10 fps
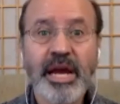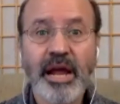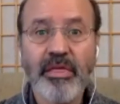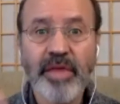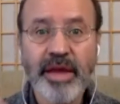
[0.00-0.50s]

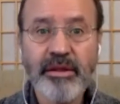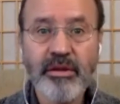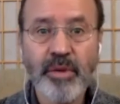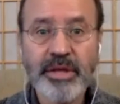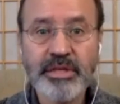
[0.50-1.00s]
And then there
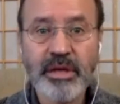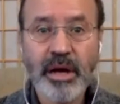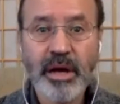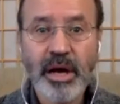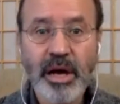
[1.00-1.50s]
was
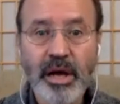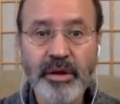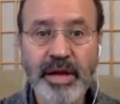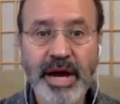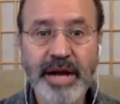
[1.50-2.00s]

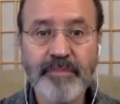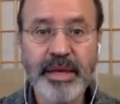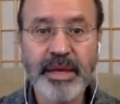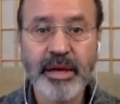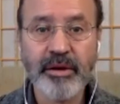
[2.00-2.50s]
not
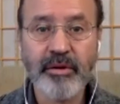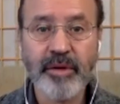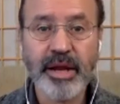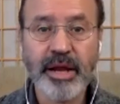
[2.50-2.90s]
being ignorant,